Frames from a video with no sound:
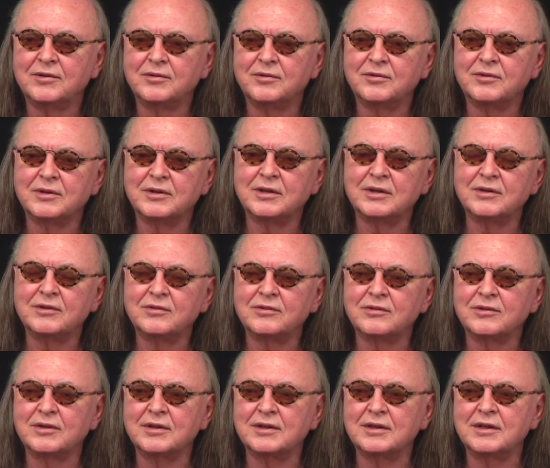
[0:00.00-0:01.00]

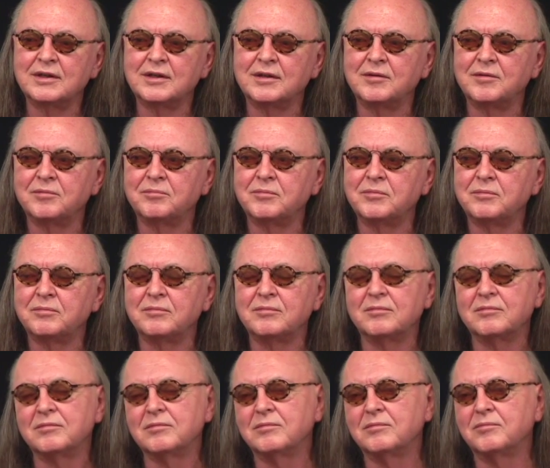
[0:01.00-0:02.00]
Whereas in a
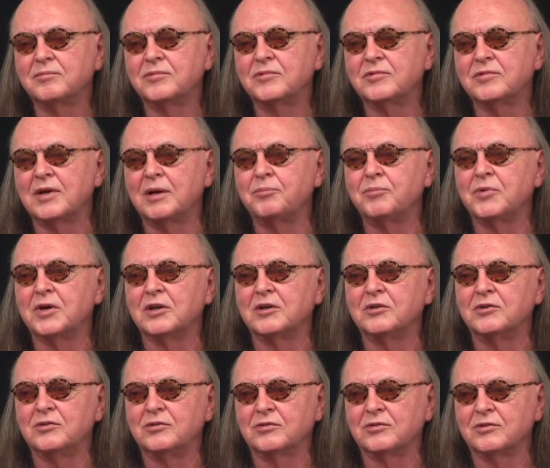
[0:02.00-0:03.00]
somewhat
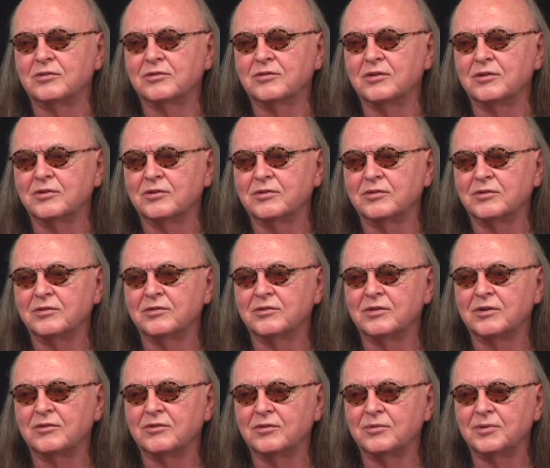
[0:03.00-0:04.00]
looser social
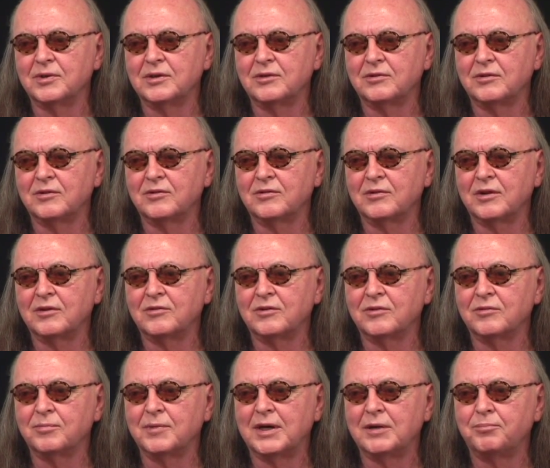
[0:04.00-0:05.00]
situation, such
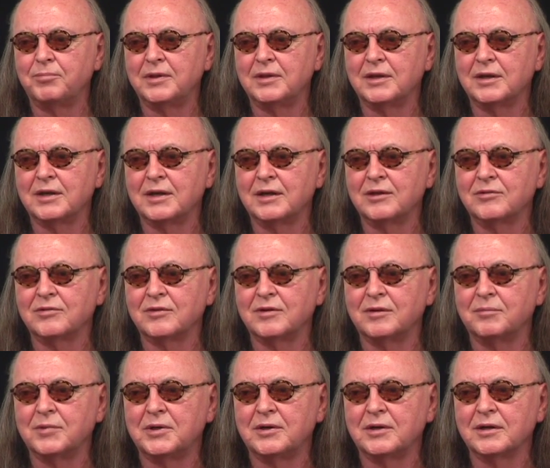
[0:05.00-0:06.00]
as might be the case in
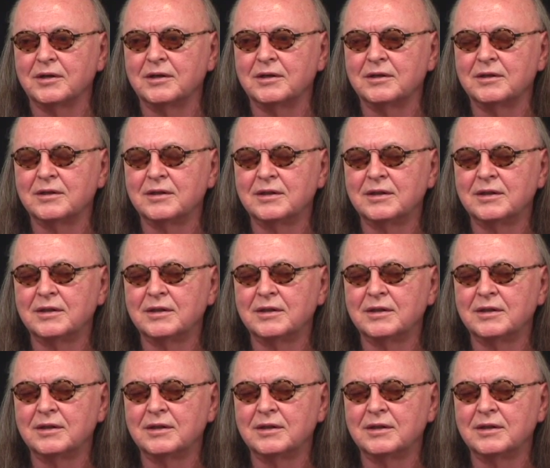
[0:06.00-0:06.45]
America,